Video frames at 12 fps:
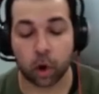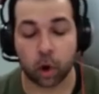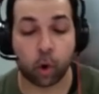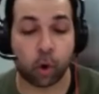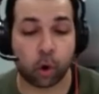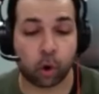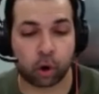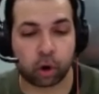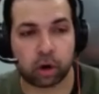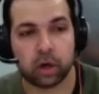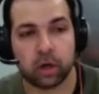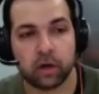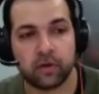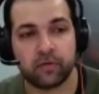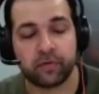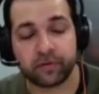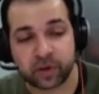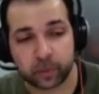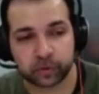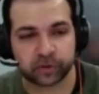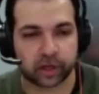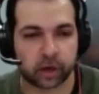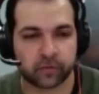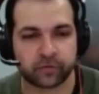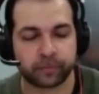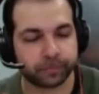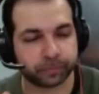or 50% off